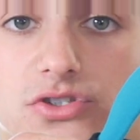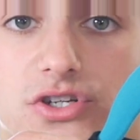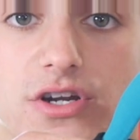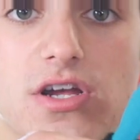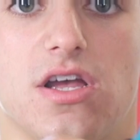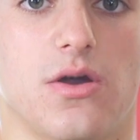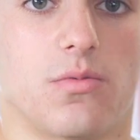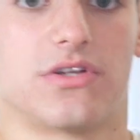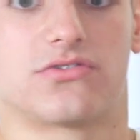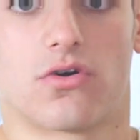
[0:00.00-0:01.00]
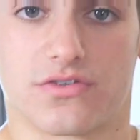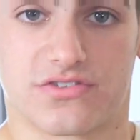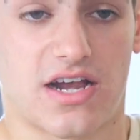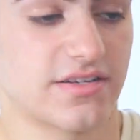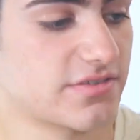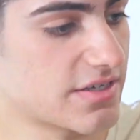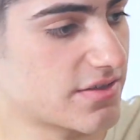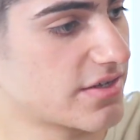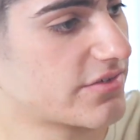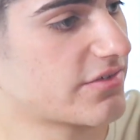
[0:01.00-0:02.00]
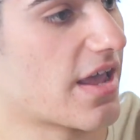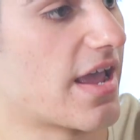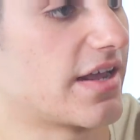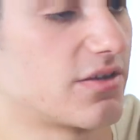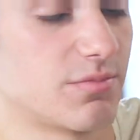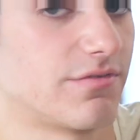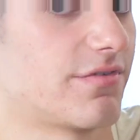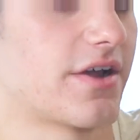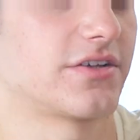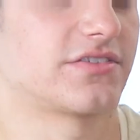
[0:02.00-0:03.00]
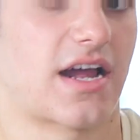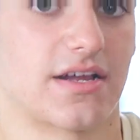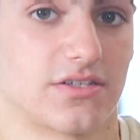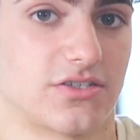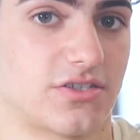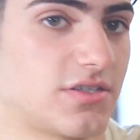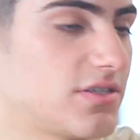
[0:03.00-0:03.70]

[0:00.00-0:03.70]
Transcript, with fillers: shirt when it's oversized like this and it can be very stylish